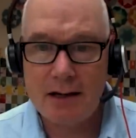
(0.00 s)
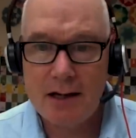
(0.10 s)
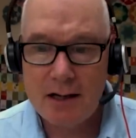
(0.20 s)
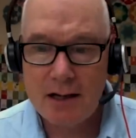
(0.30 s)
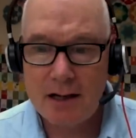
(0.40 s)
at
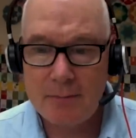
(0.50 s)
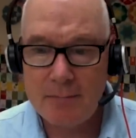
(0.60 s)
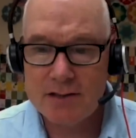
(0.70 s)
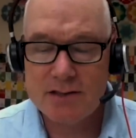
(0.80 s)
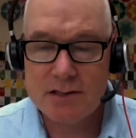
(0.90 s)
um,
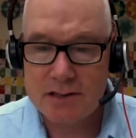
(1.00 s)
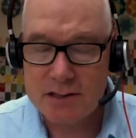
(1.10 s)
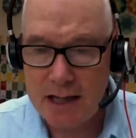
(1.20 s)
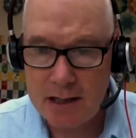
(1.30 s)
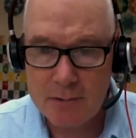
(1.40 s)
is this
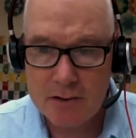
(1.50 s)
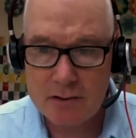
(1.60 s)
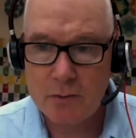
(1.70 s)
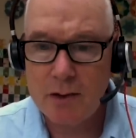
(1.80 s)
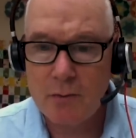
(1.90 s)
sustainable?
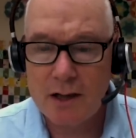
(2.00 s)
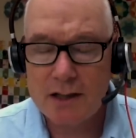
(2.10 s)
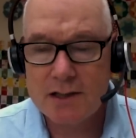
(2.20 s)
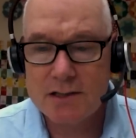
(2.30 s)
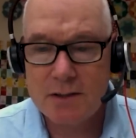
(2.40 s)
Do we
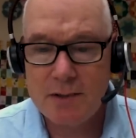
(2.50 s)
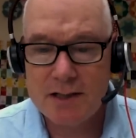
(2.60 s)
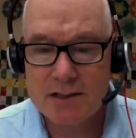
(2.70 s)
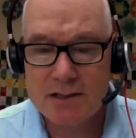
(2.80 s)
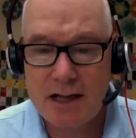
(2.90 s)
want this to be
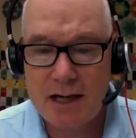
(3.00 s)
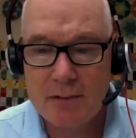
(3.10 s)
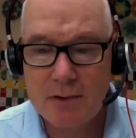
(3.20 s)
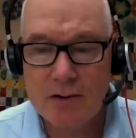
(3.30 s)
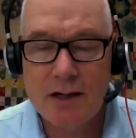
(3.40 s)

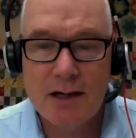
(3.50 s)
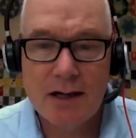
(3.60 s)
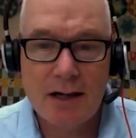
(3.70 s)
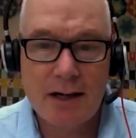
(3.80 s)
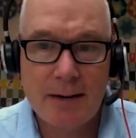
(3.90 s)
sustainable?
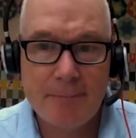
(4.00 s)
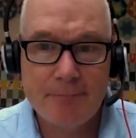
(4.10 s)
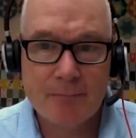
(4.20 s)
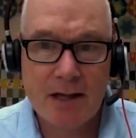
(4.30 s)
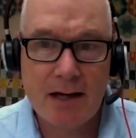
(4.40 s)

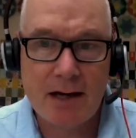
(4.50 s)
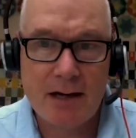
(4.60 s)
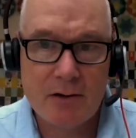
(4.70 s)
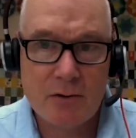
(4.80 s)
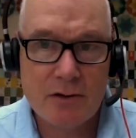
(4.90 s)
Um, yeah,
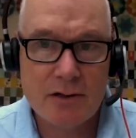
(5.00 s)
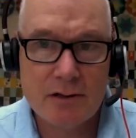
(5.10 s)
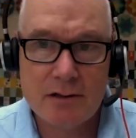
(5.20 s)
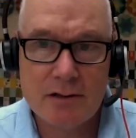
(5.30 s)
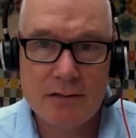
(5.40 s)
I know
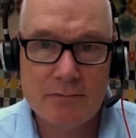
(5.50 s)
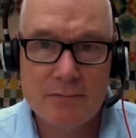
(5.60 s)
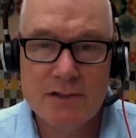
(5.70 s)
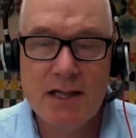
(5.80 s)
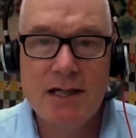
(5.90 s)
the the
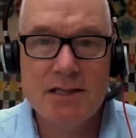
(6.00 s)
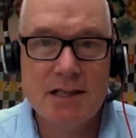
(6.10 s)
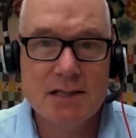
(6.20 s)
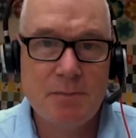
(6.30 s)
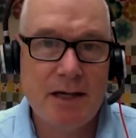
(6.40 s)
CDC
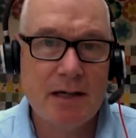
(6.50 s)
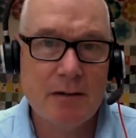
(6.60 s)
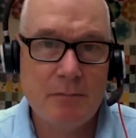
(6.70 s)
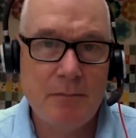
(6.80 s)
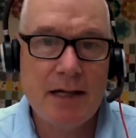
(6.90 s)
is being
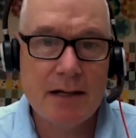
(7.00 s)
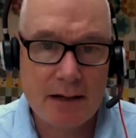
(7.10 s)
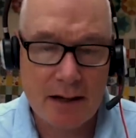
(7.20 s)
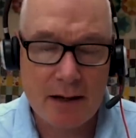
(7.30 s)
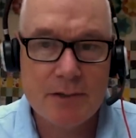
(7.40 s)

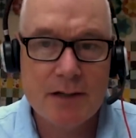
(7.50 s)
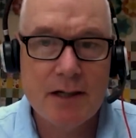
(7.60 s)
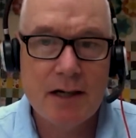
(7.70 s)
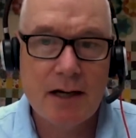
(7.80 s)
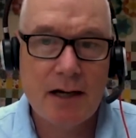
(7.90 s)
beaten up,
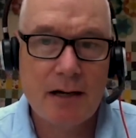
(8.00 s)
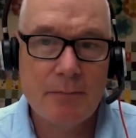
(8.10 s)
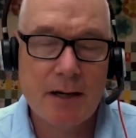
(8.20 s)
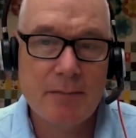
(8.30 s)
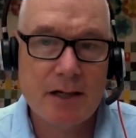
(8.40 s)
um,
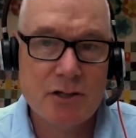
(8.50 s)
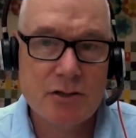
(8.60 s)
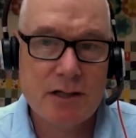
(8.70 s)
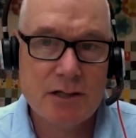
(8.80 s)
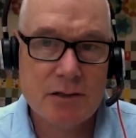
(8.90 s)
but I'm not
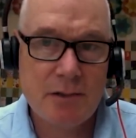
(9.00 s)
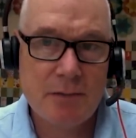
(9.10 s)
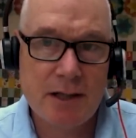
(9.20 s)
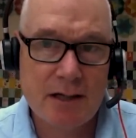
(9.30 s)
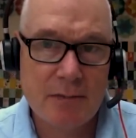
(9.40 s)
sure they should be
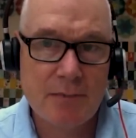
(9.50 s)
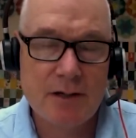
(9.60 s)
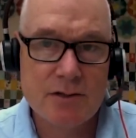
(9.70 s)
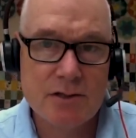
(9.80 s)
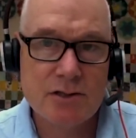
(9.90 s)
beaten up.
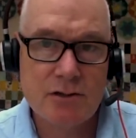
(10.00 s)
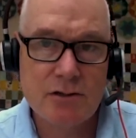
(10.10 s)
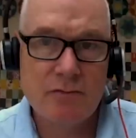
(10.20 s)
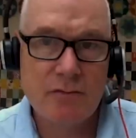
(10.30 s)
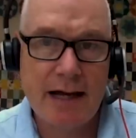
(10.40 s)
There's a
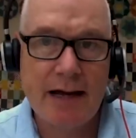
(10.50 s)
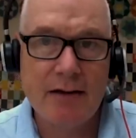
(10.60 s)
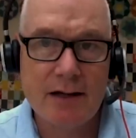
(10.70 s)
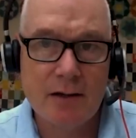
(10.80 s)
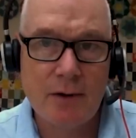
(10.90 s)
certain
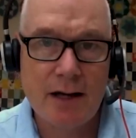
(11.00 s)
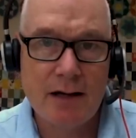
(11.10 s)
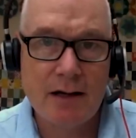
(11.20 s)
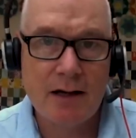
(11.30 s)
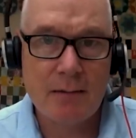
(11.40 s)
reality
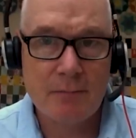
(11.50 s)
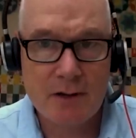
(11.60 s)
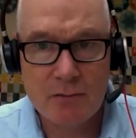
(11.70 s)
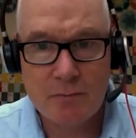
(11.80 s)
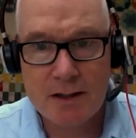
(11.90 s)
when um,
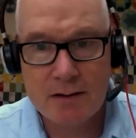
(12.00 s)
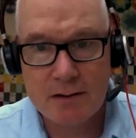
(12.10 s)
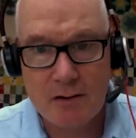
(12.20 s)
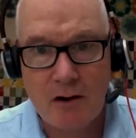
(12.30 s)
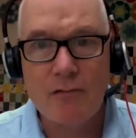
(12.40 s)
you've been
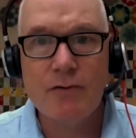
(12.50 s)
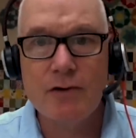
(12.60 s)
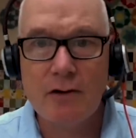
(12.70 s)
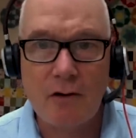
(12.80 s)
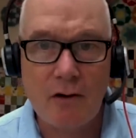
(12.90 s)

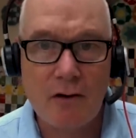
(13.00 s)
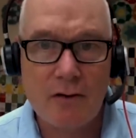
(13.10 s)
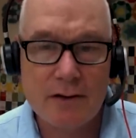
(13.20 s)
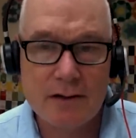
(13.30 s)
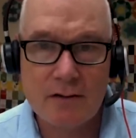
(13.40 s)
offered all
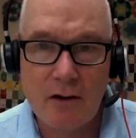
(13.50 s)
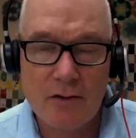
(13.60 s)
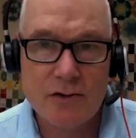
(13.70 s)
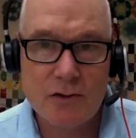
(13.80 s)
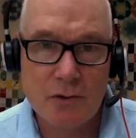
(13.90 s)
the
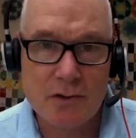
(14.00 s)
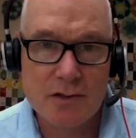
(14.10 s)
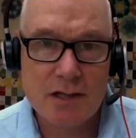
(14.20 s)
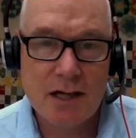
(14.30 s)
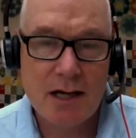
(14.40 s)
all the
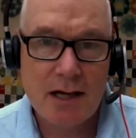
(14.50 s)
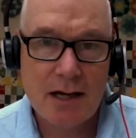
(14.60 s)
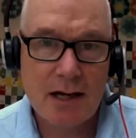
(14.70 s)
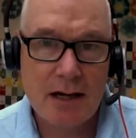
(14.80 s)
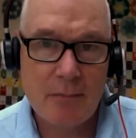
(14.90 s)
tools
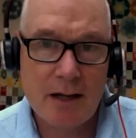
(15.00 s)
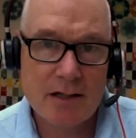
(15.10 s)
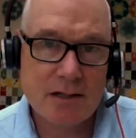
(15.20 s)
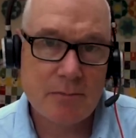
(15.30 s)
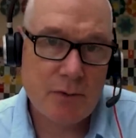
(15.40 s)
um, and
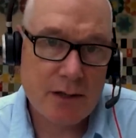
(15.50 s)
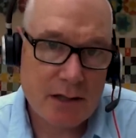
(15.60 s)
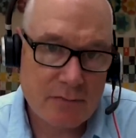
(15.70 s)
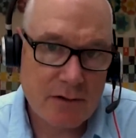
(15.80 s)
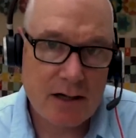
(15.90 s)
at some point
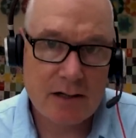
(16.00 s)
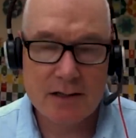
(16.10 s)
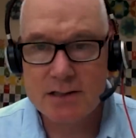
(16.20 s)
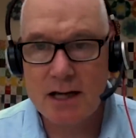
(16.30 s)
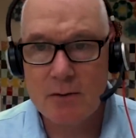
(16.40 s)
you've got to
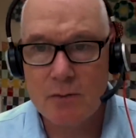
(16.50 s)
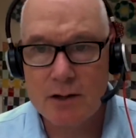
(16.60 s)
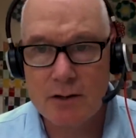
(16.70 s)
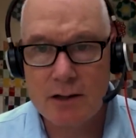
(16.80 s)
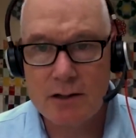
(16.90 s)
decide what
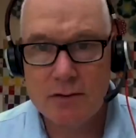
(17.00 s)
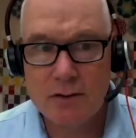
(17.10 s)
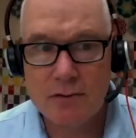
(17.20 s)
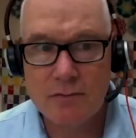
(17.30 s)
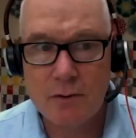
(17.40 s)
you're going to do
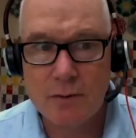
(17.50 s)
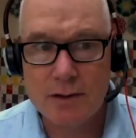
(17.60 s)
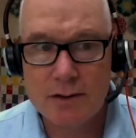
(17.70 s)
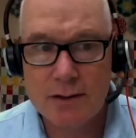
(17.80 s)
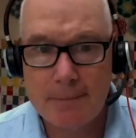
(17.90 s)
going
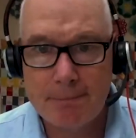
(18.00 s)
forward